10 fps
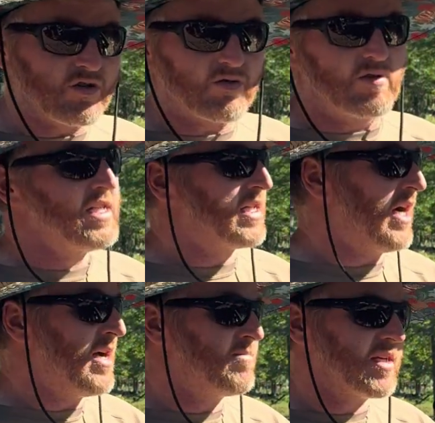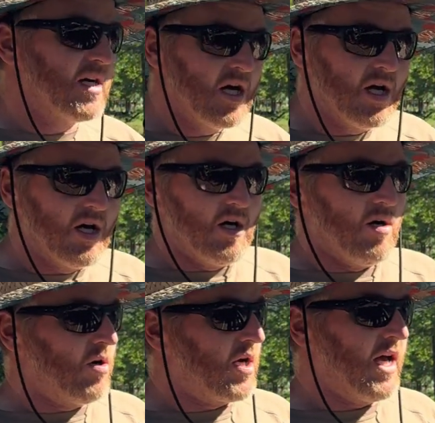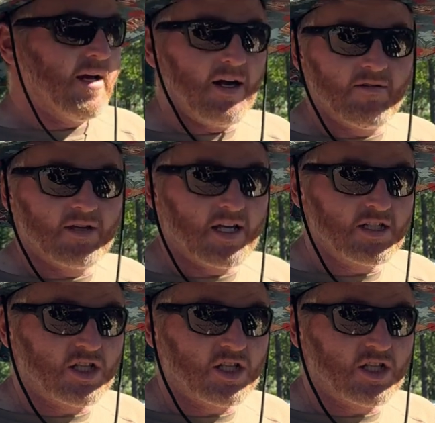3 times. Okay, everything's